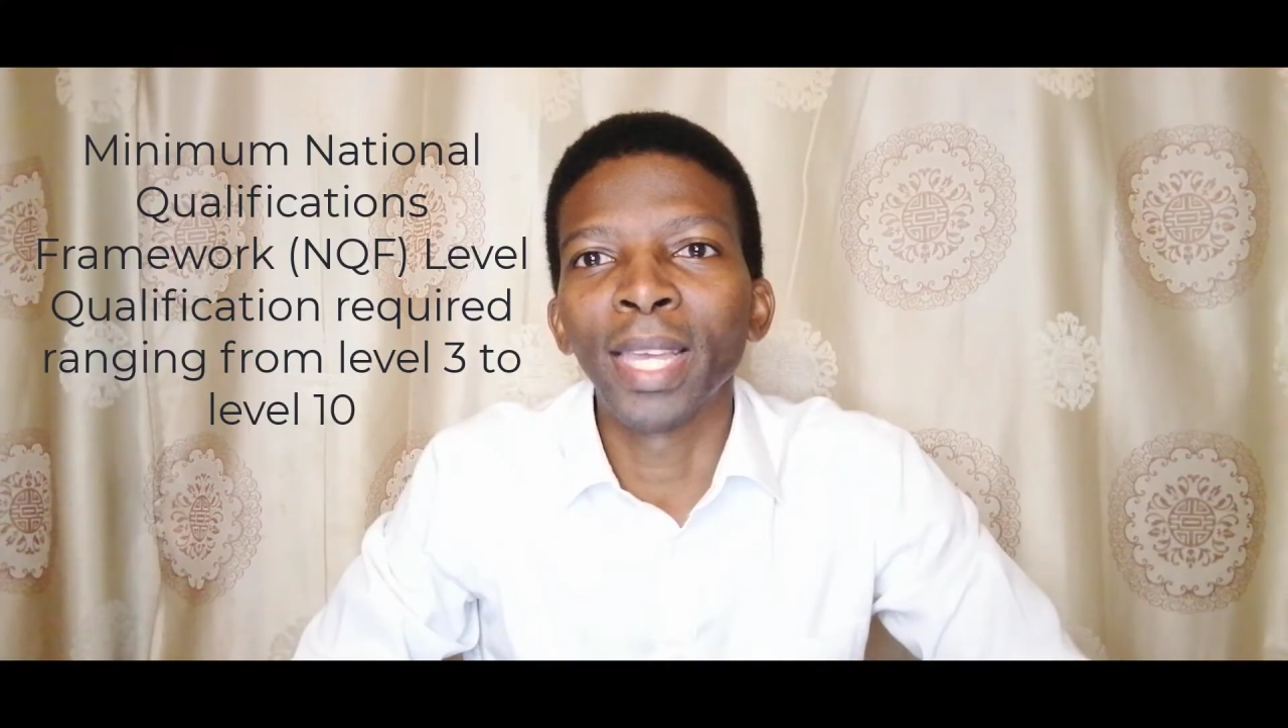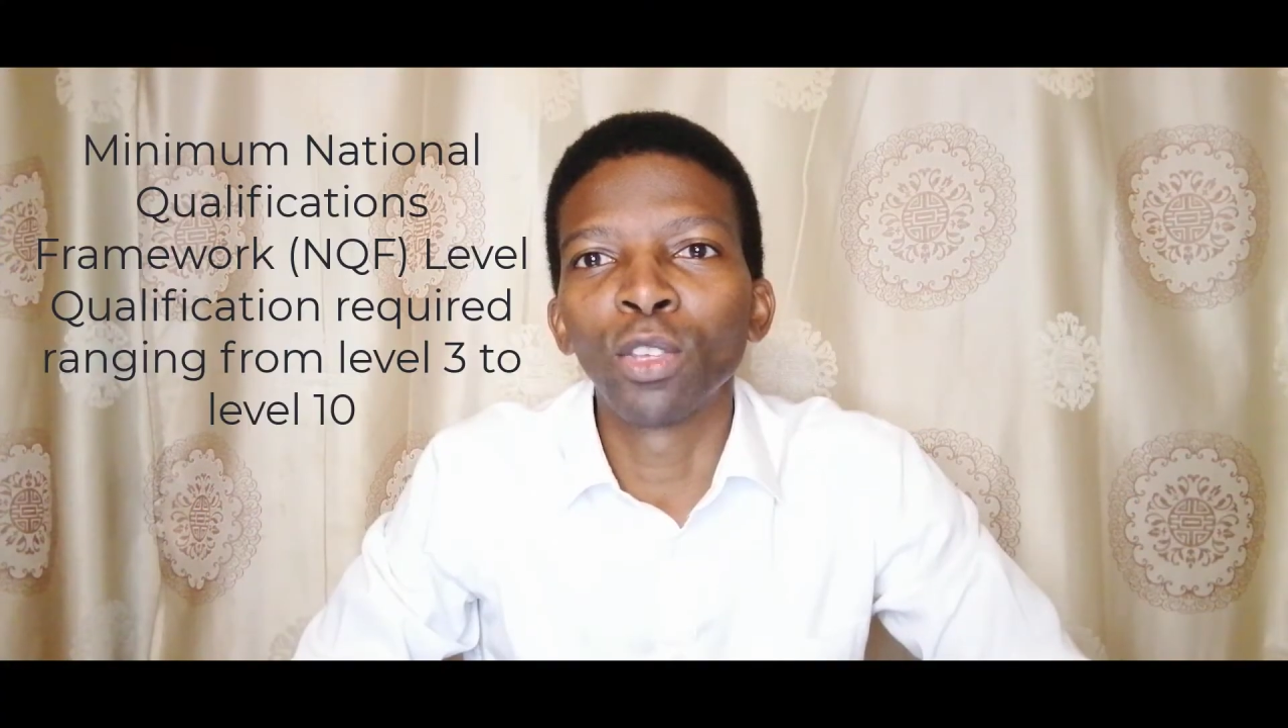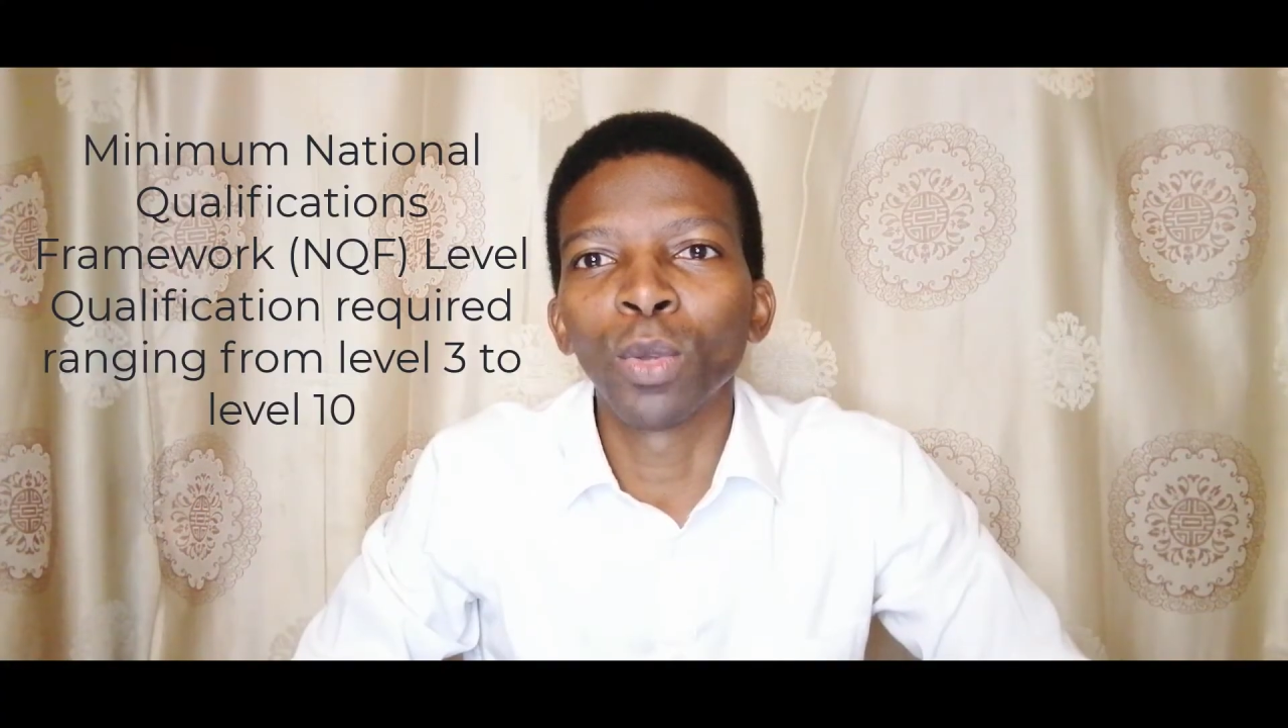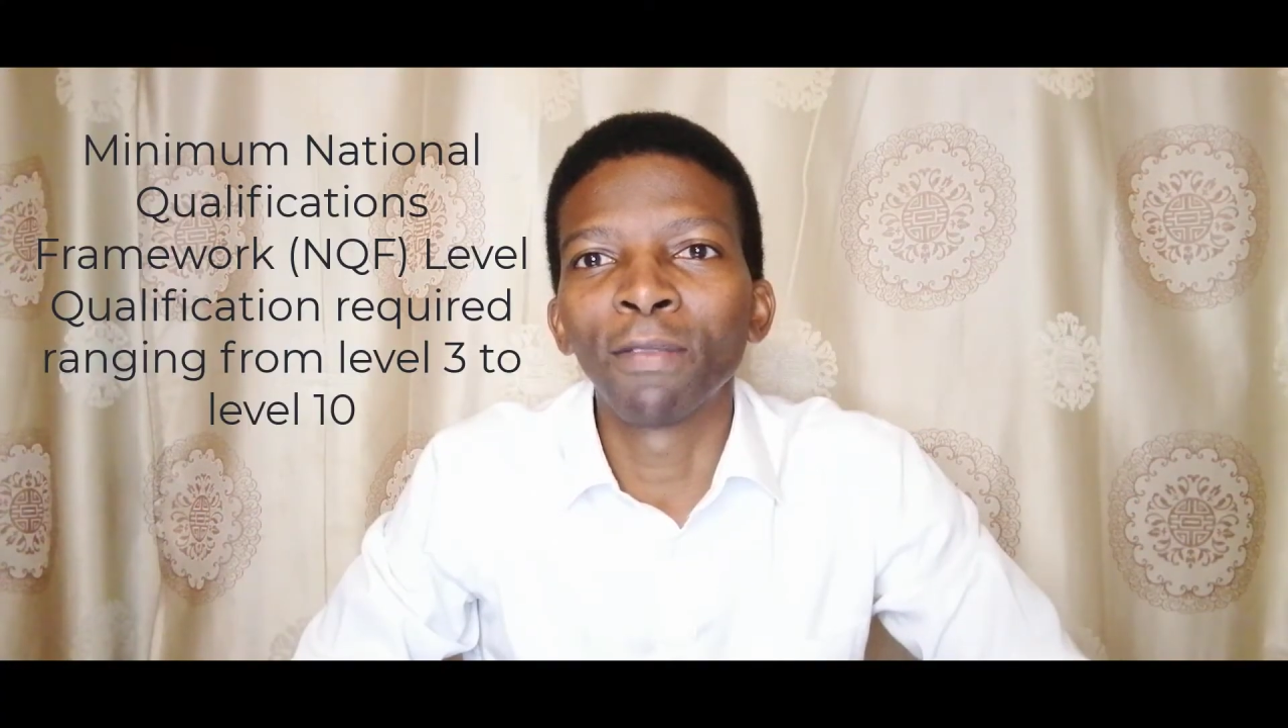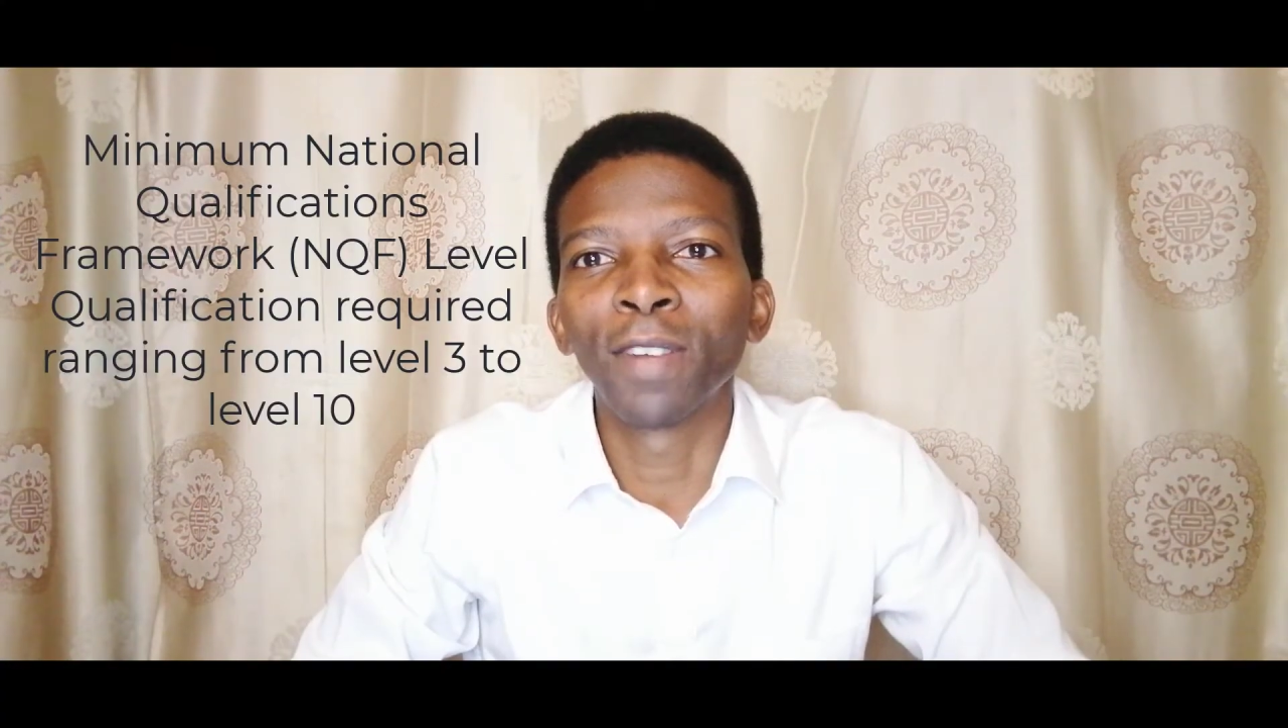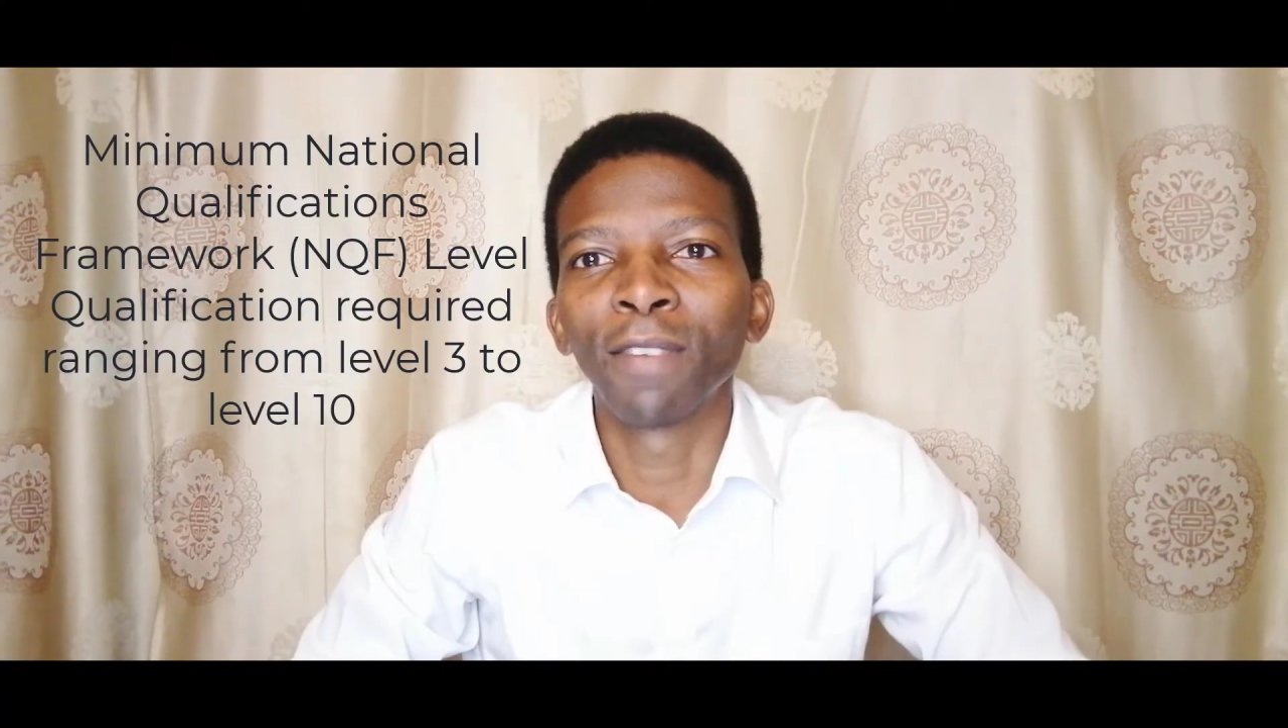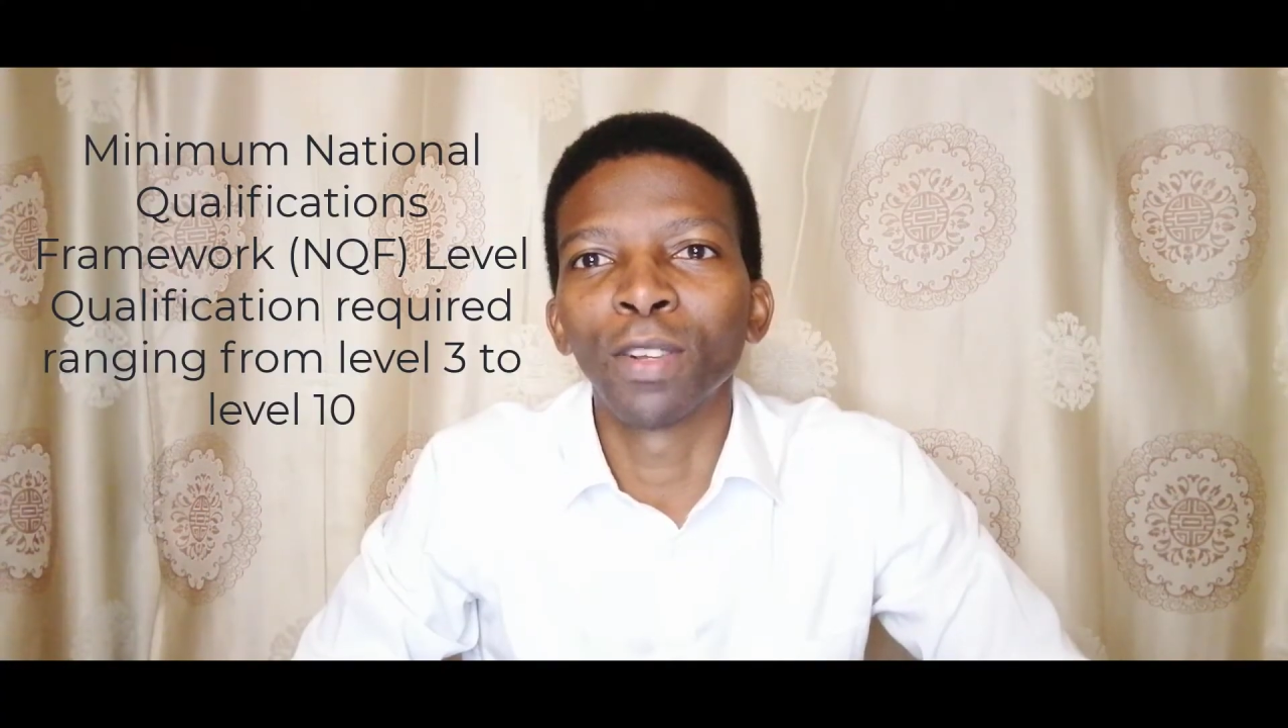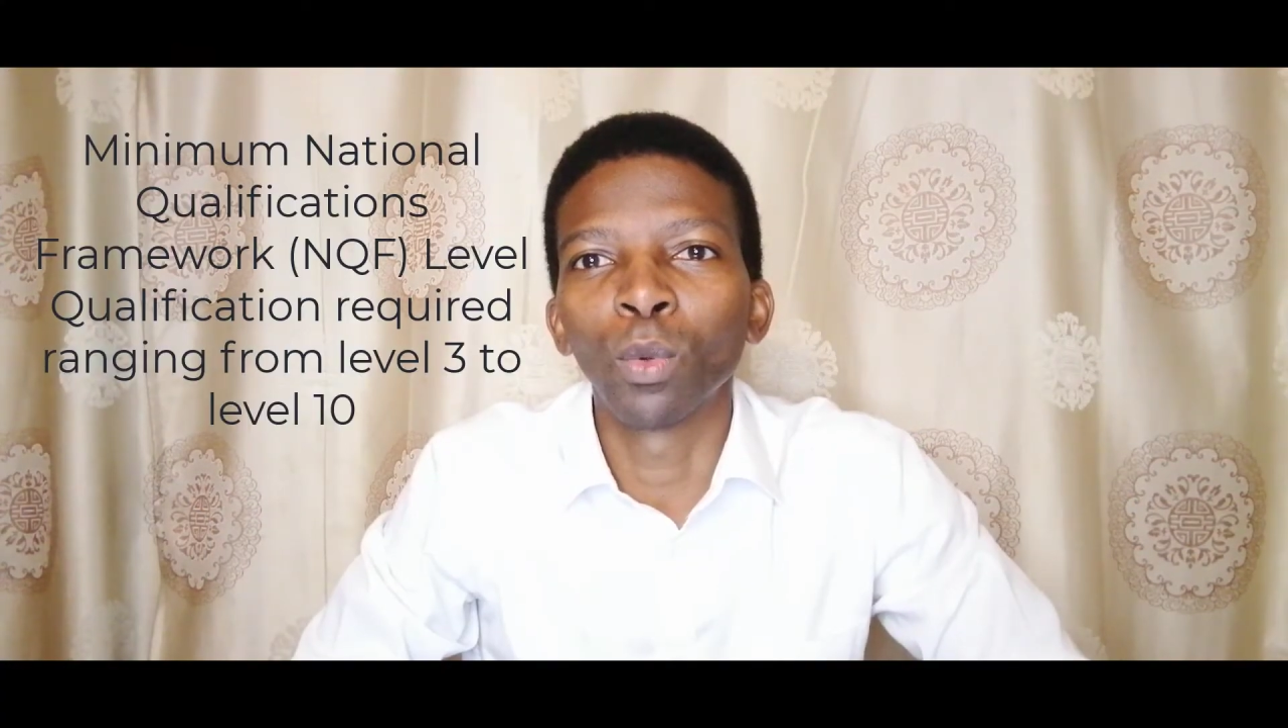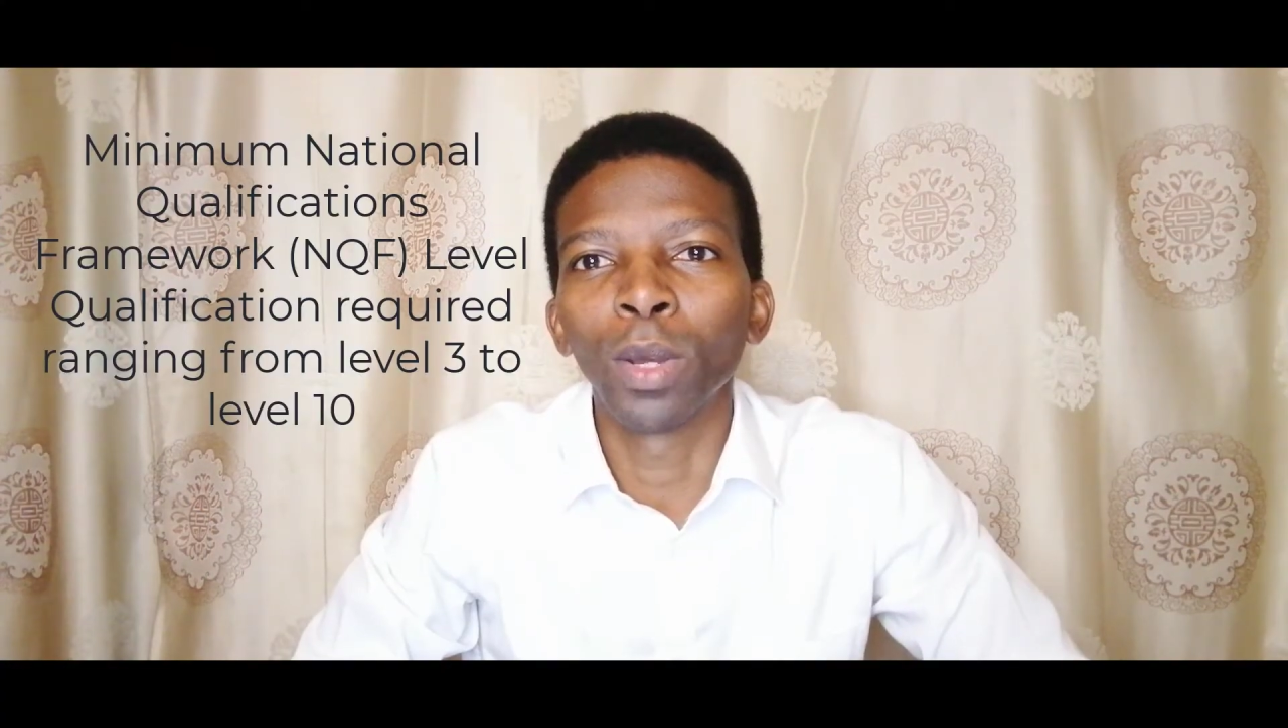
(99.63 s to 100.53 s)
NQF level